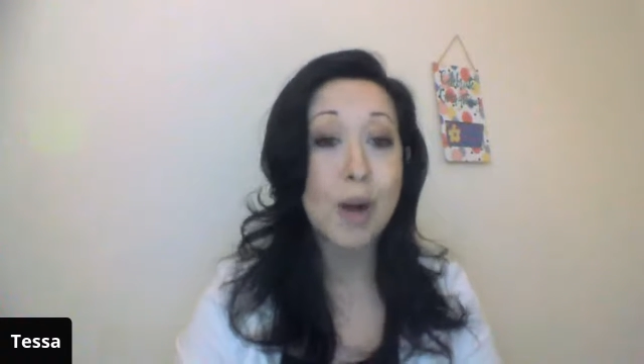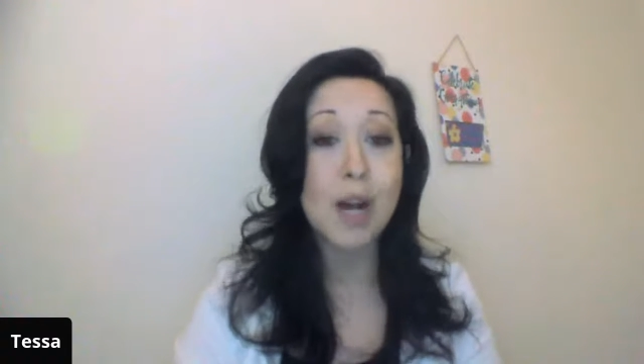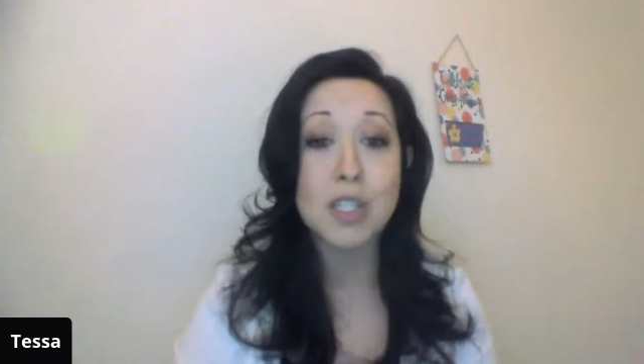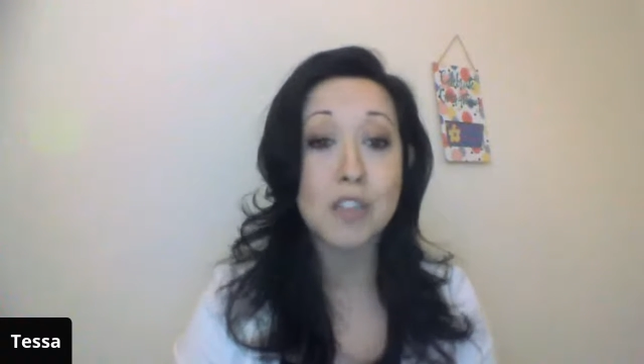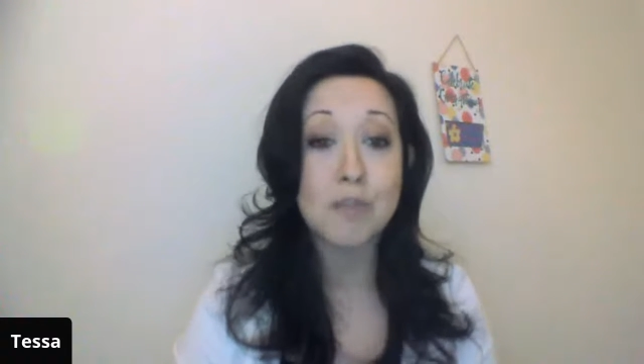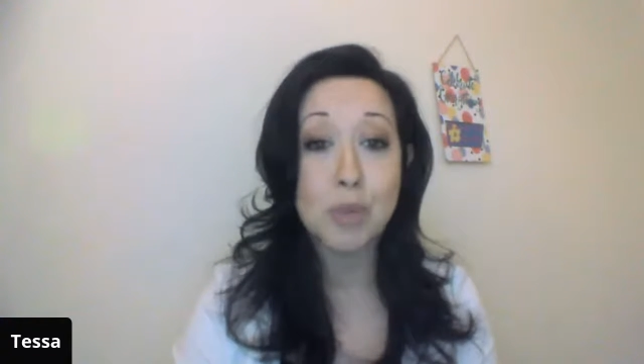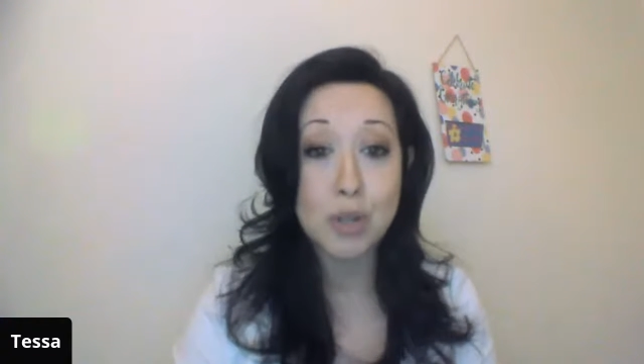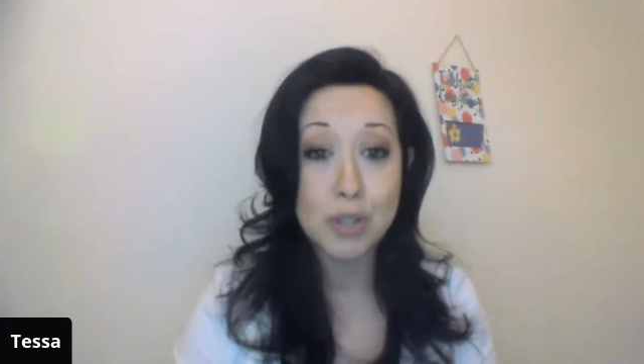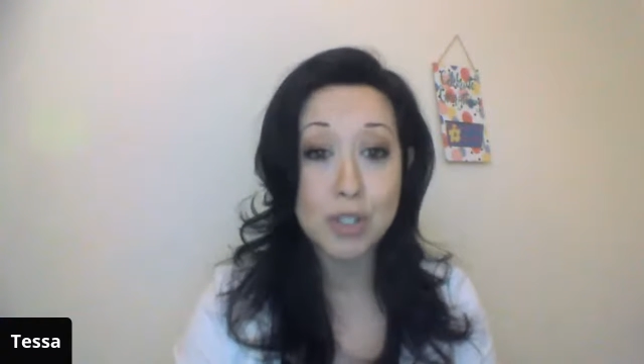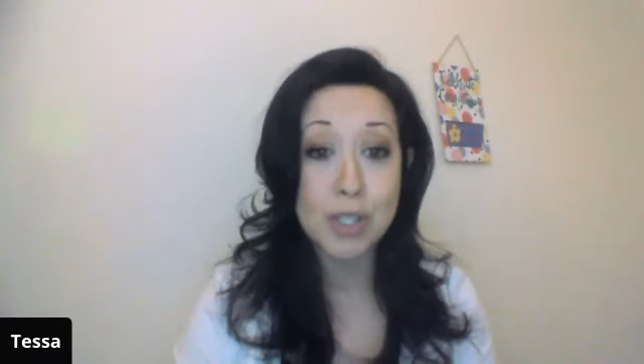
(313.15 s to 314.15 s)
positive
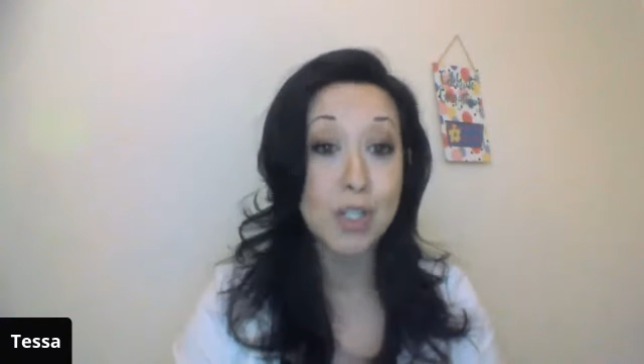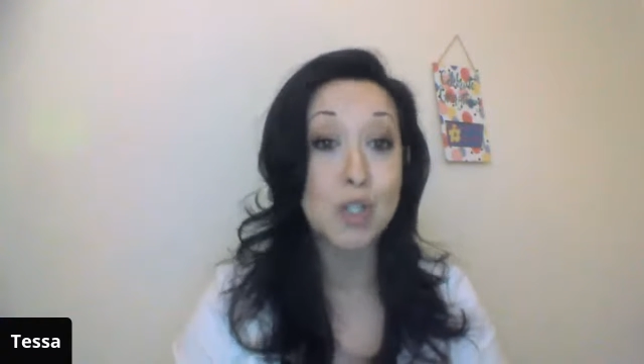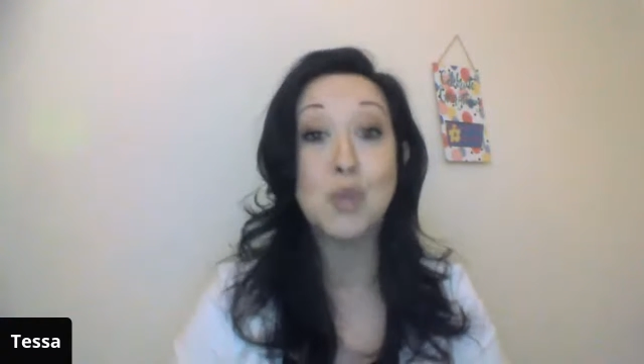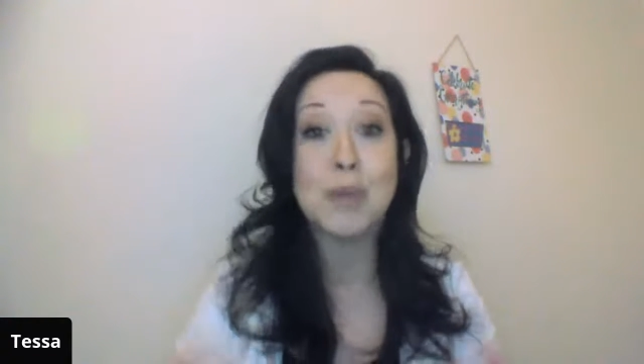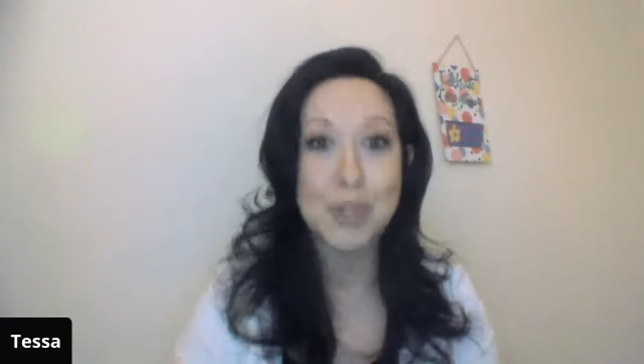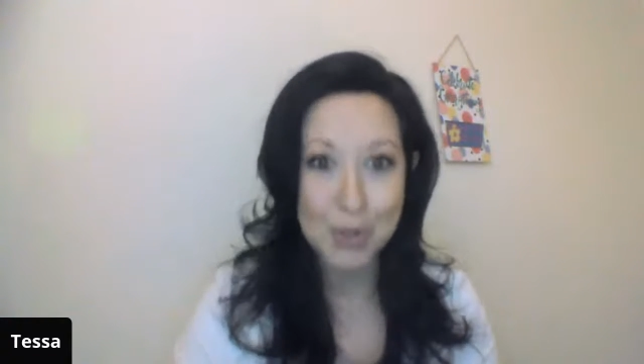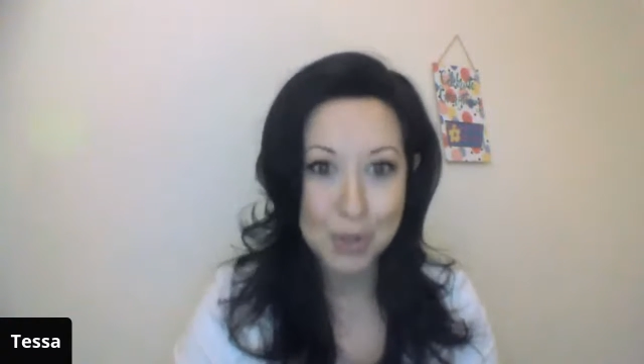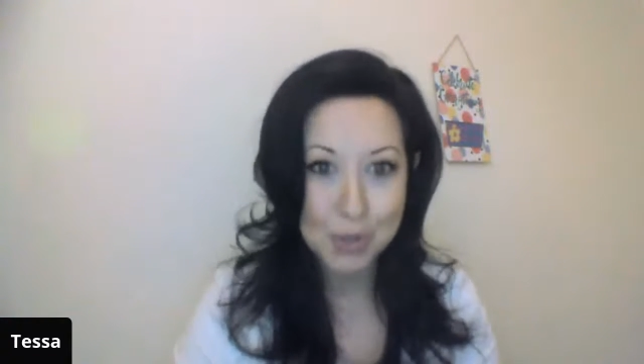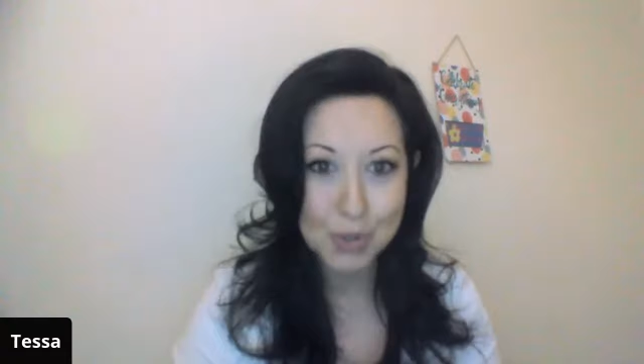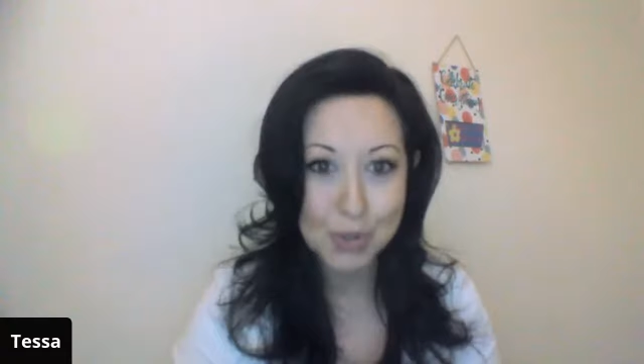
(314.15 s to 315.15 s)
person into my
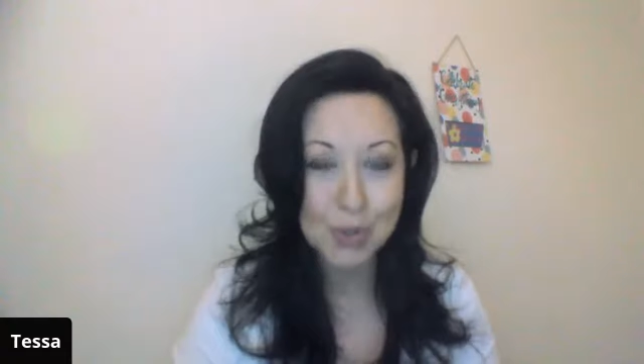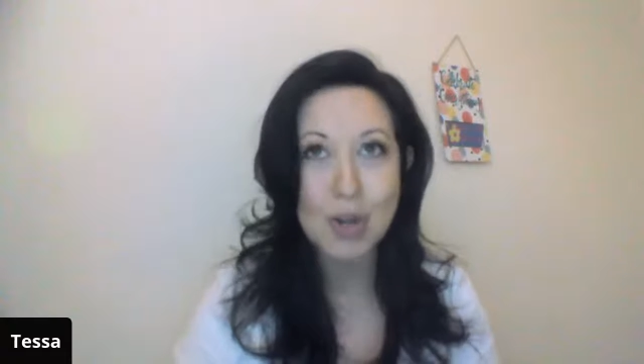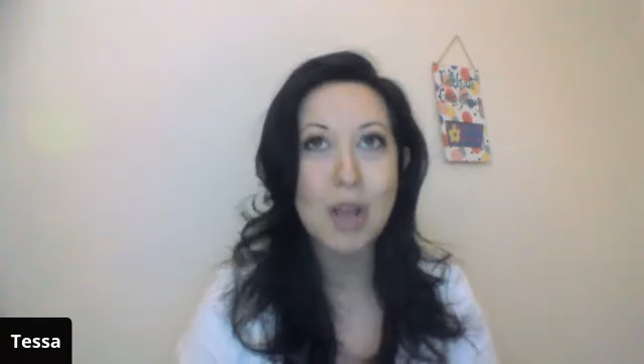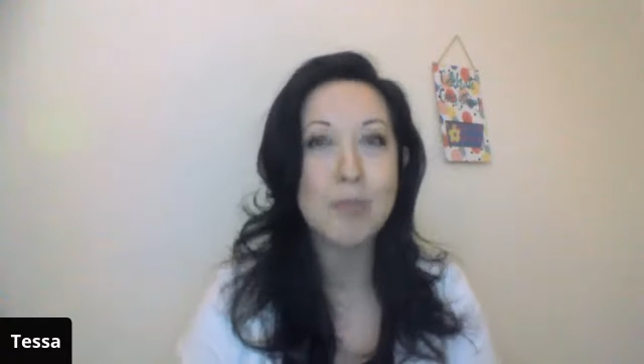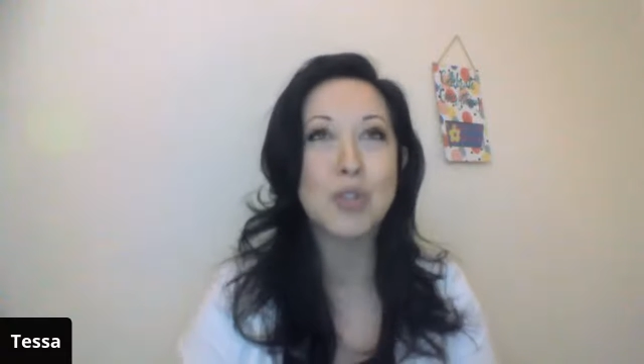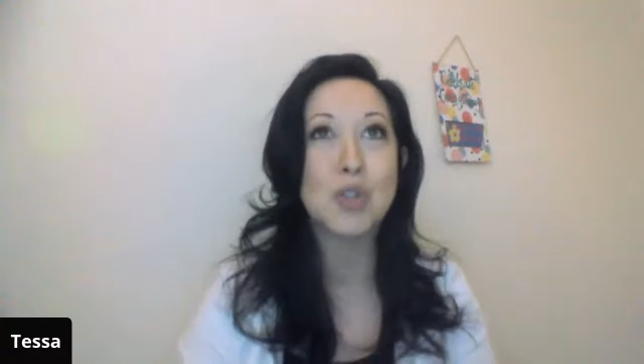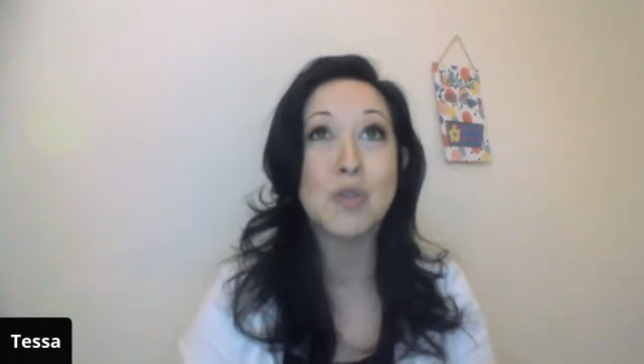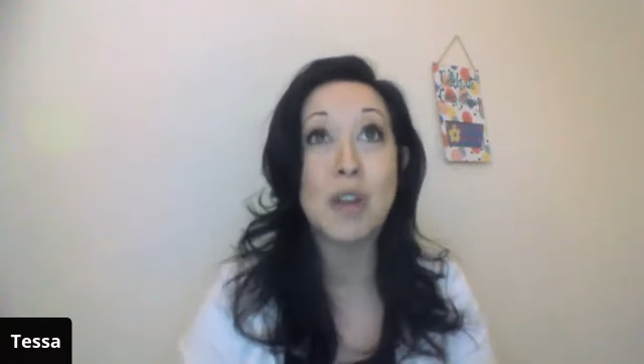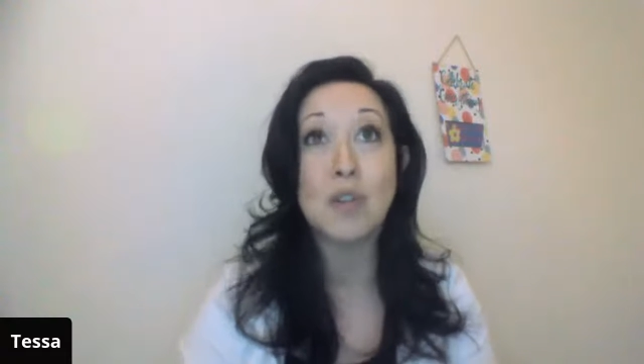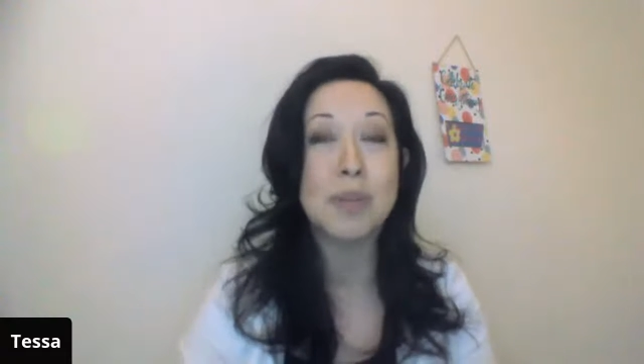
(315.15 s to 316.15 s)
circle, or I'm a
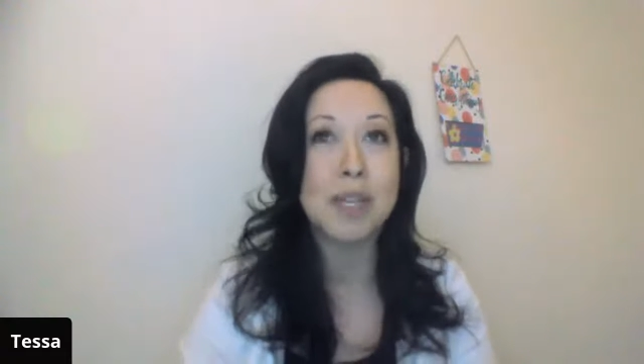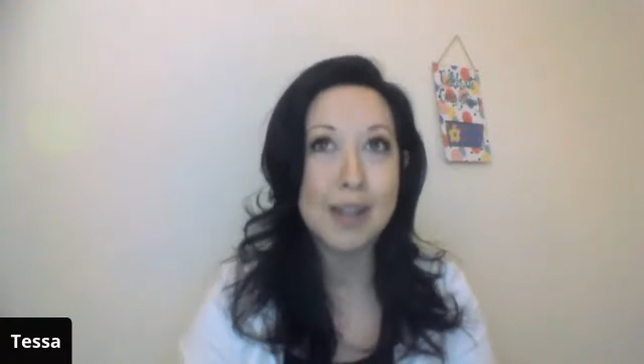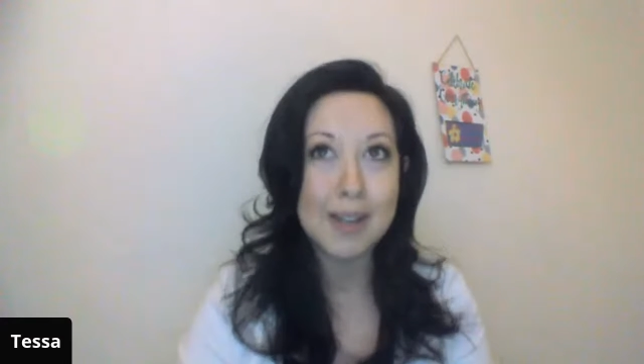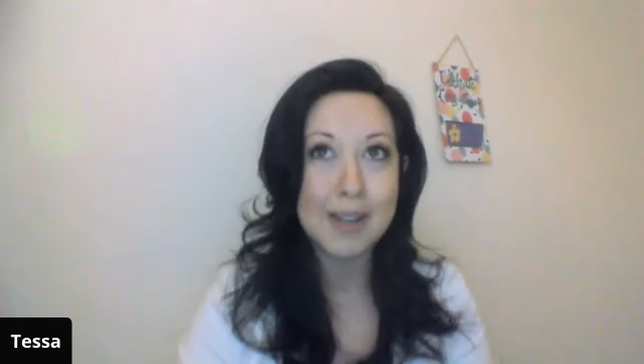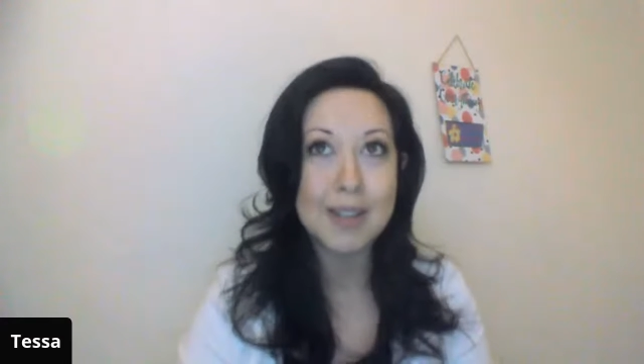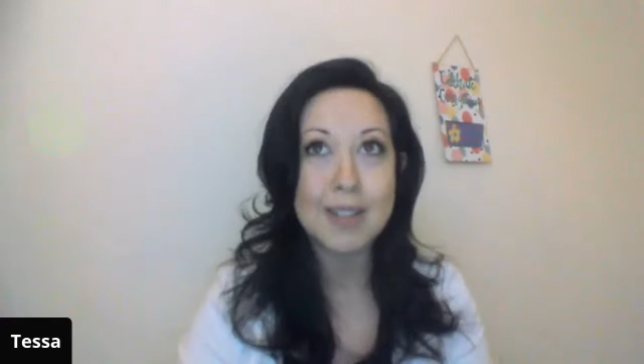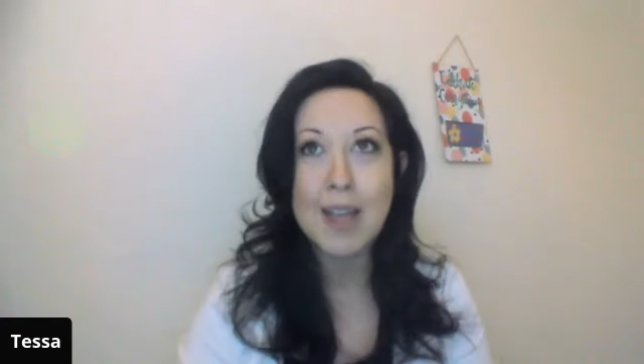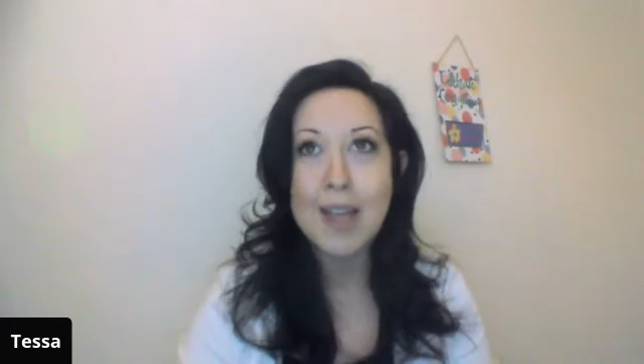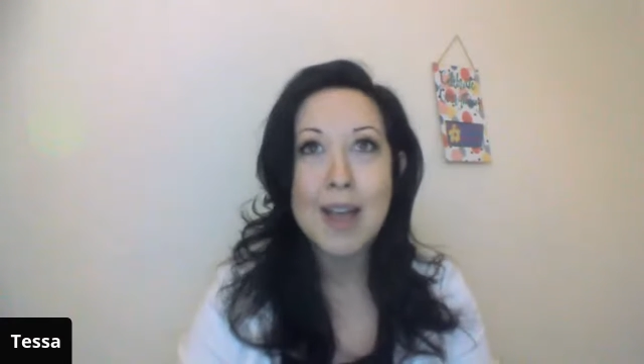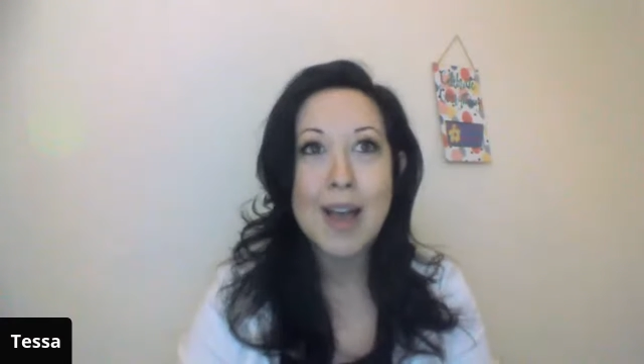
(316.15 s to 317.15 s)
survivor because